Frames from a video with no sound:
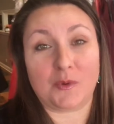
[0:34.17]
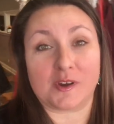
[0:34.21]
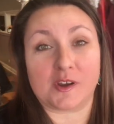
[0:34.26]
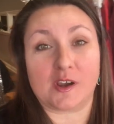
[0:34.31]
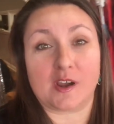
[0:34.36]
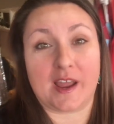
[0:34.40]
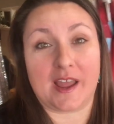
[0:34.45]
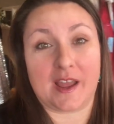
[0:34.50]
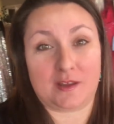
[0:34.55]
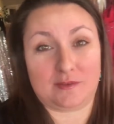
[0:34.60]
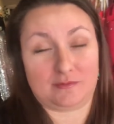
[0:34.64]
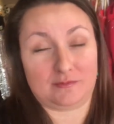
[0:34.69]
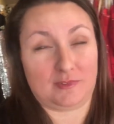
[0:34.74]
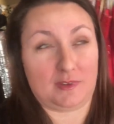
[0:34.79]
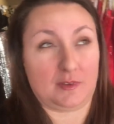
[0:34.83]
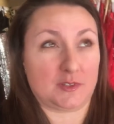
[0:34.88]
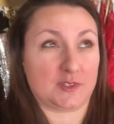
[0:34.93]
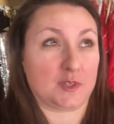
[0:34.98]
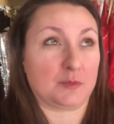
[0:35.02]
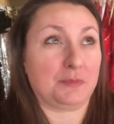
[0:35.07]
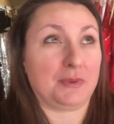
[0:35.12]
we're
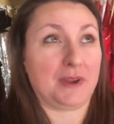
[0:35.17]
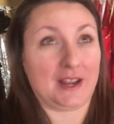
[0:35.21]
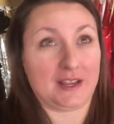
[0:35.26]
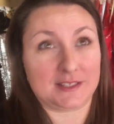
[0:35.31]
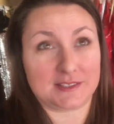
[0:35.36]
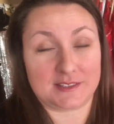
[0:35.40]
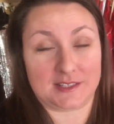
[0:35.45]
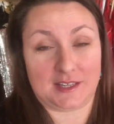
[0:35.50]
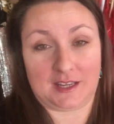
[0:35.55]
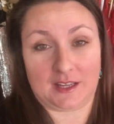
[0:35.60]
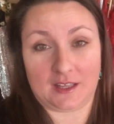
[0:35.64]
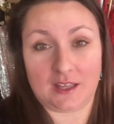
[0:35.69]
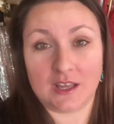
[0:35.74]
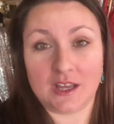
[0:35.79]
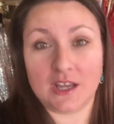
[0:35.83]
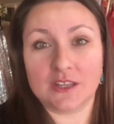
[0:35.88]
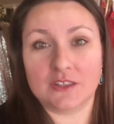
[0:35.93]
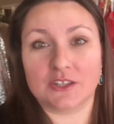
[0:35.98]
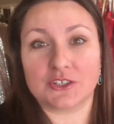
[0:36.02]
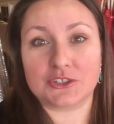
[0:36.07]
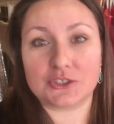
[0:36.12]
surpassing
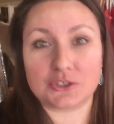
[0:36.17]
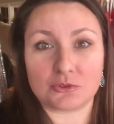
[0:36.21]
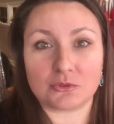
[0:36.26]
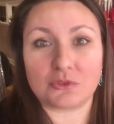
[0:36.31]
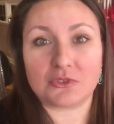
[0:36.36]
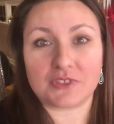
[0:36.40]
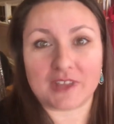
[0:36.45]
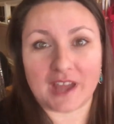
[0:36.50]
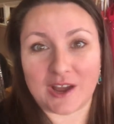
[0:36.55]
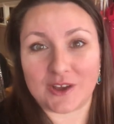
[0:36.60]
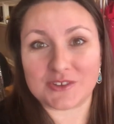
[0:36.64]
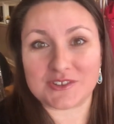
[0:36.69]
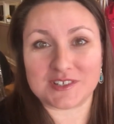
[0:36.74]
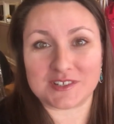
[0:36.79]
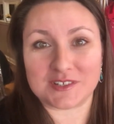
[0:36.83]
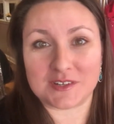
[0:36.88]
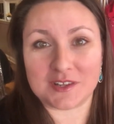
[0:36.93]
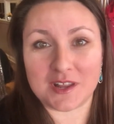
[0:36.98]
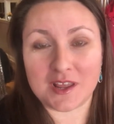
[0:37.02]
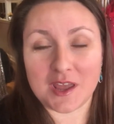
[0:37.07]
the 2,000